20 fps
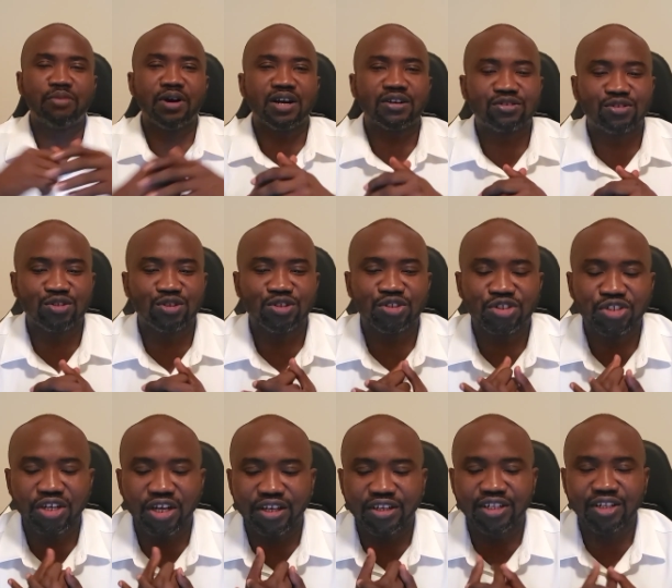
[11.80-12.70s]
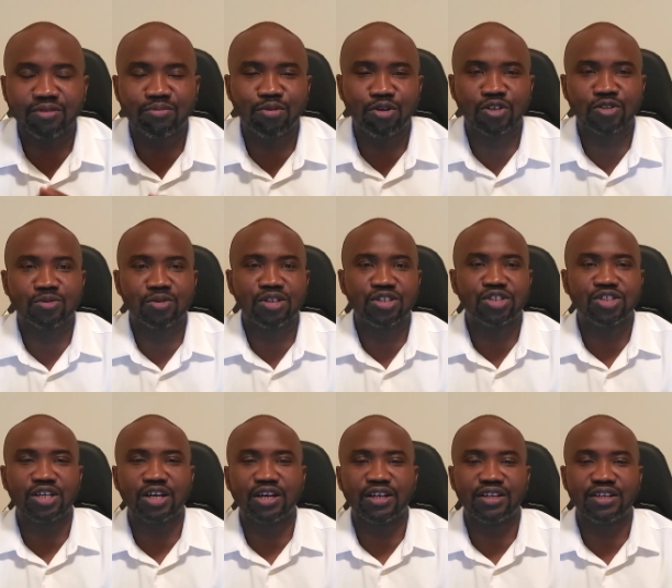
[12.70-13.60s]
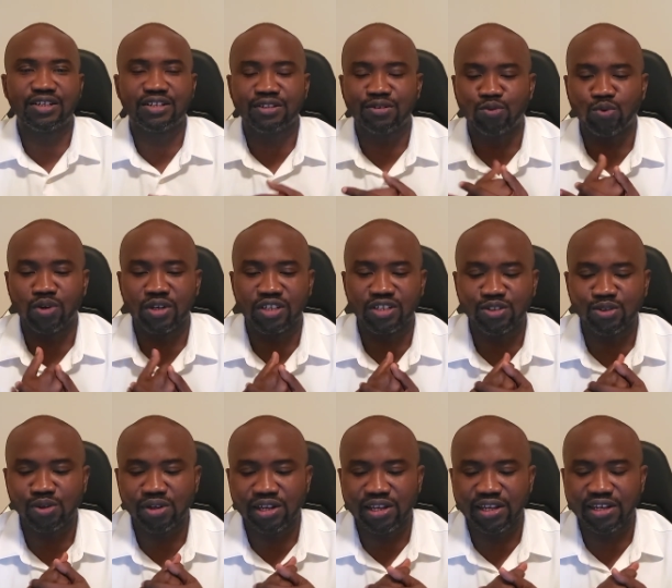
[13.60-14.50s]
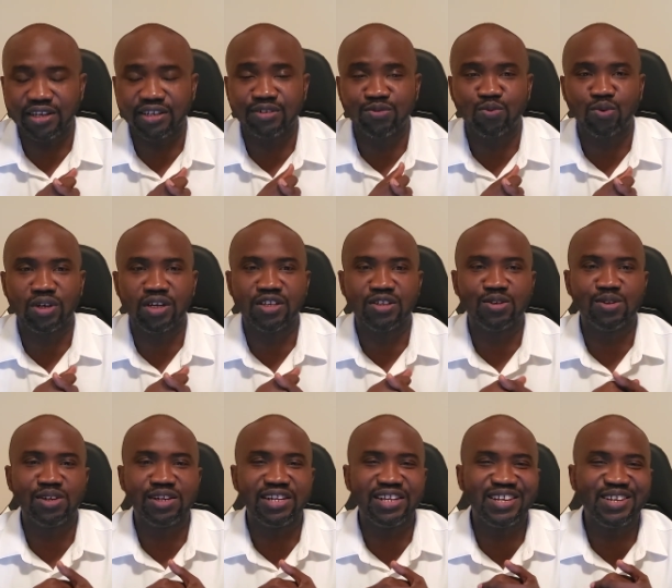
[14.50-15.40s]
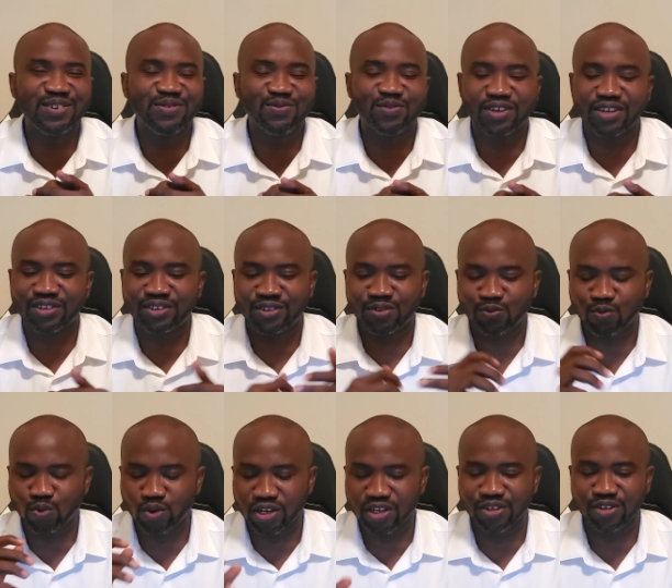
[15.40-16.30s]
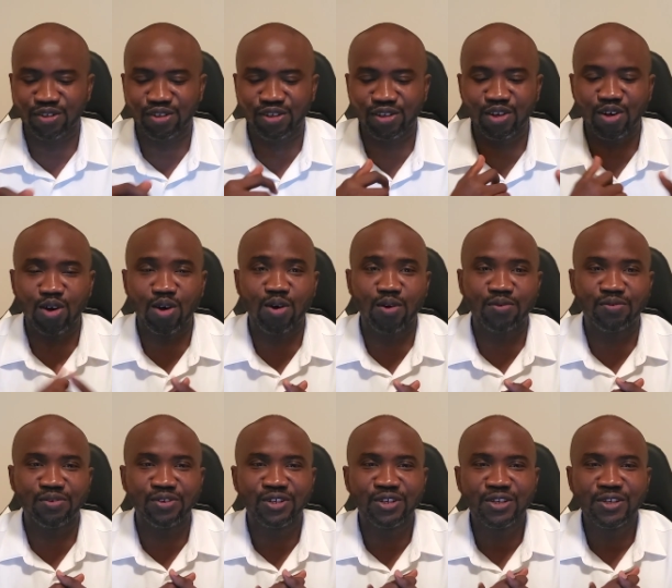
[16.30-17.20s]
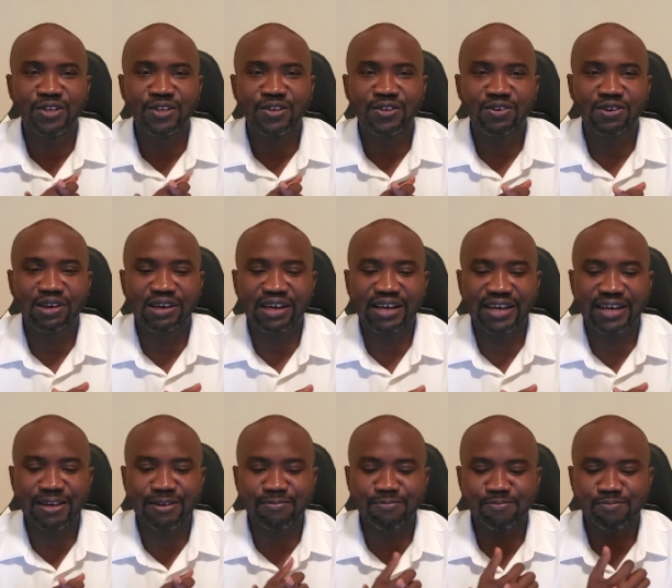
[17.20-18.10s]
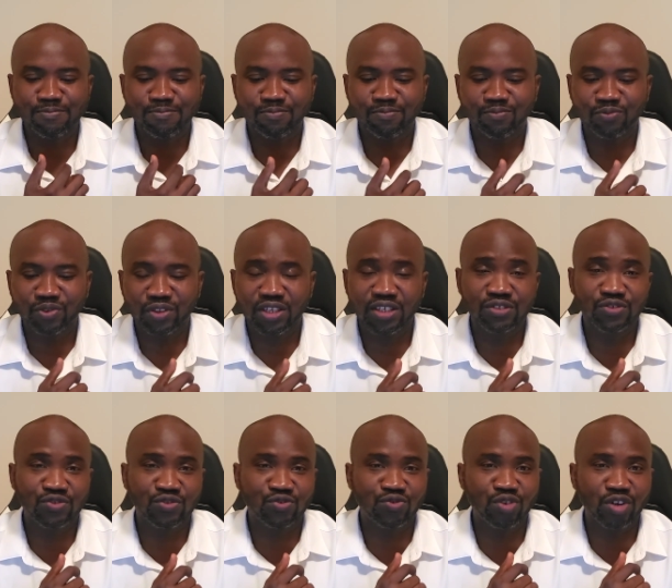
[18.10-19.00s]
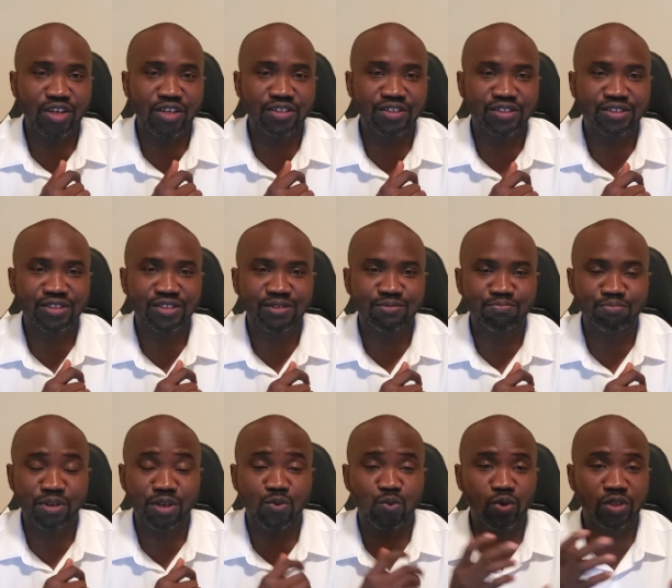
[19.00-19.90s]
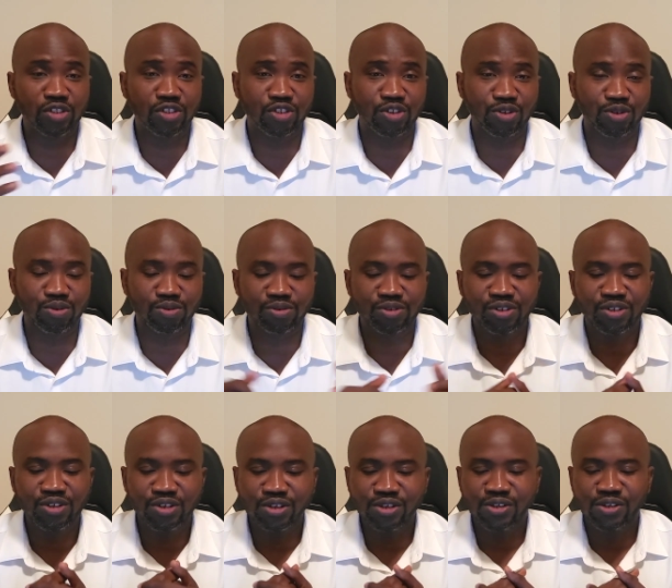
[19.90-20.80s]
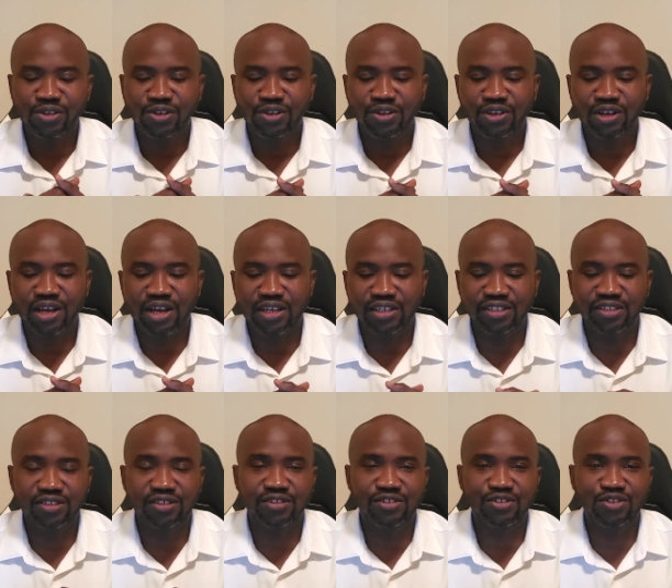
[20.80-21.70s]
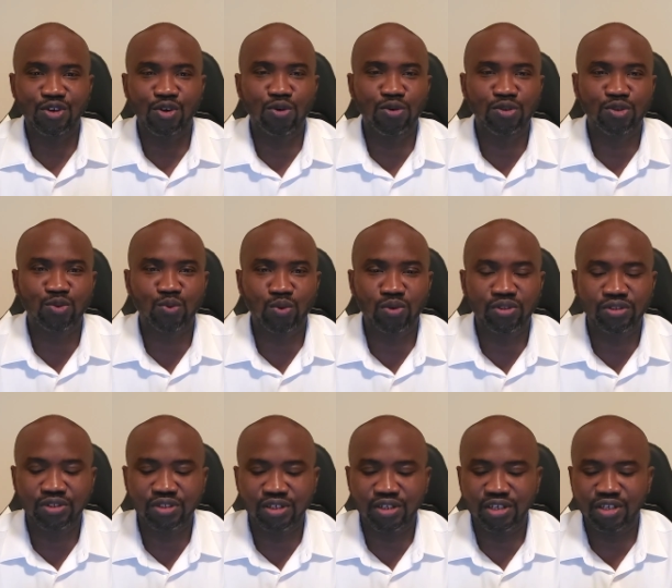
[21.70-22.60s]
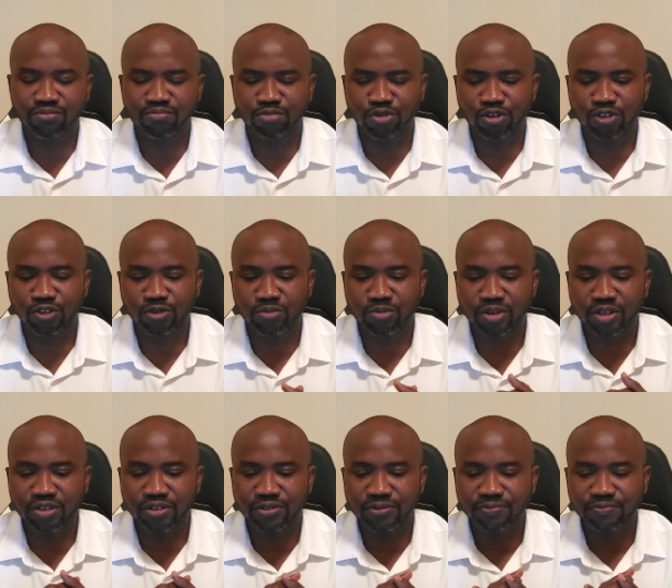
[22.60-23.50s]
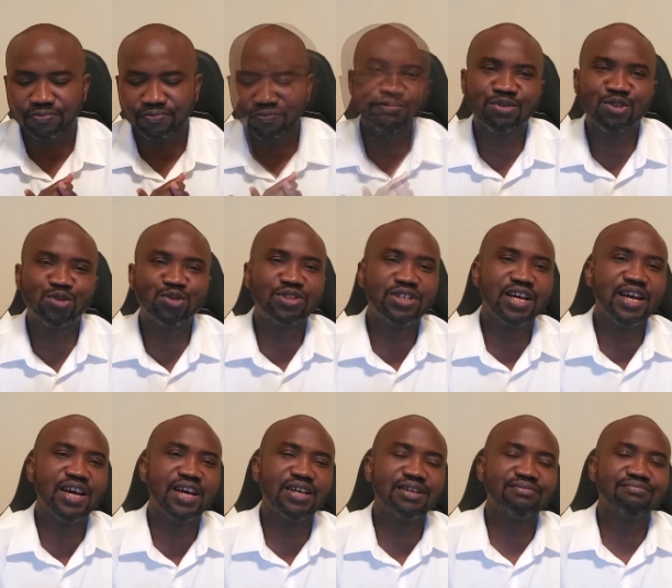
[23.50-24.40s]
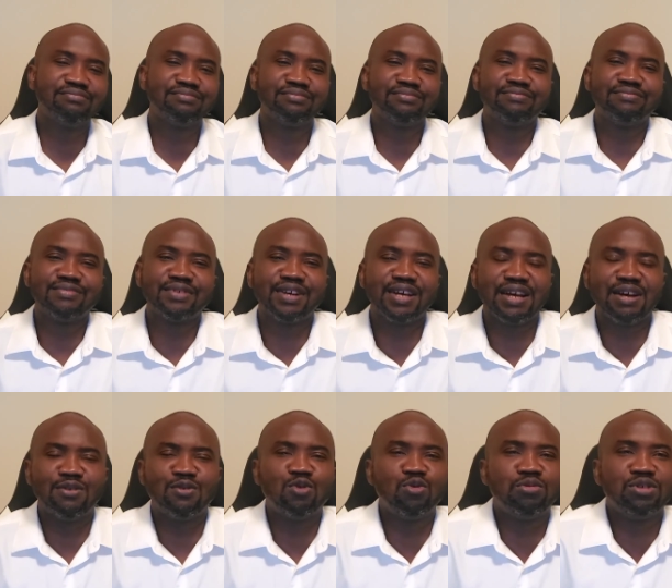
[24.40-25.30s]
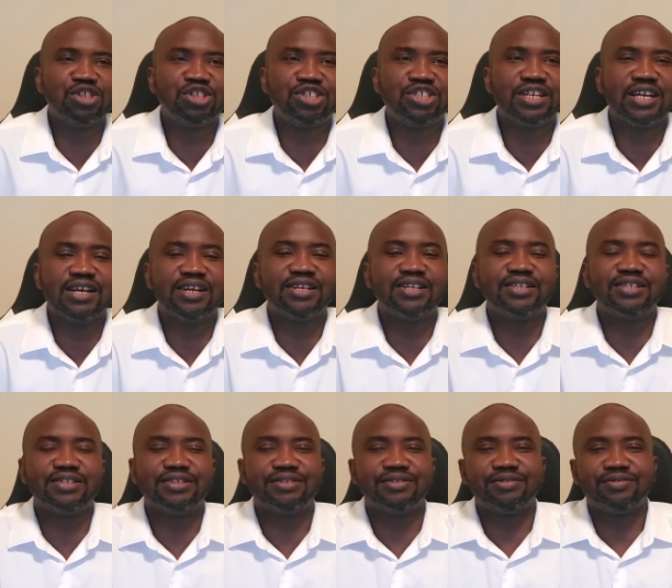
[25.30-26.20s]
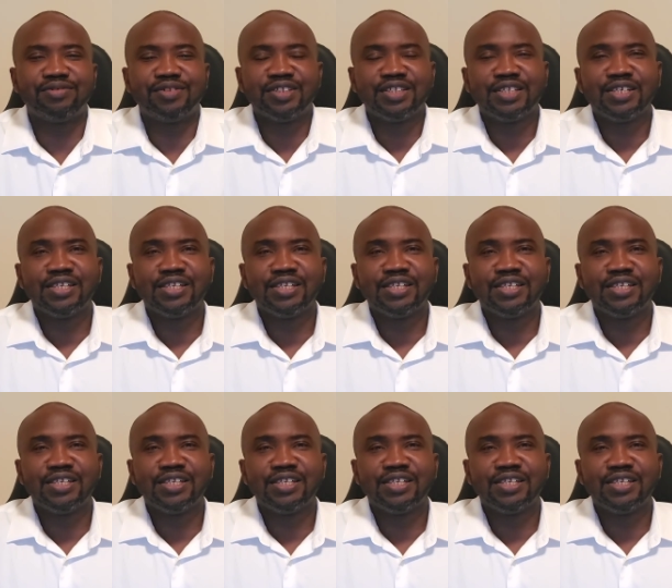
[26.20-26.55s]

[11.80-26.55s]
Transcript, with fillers: back to your channel, Bosman Channel, when you learn, where you live, and where you love. Um, it's great being with you. Uh, this is your host once again, Bossman. And today, we'll be sharing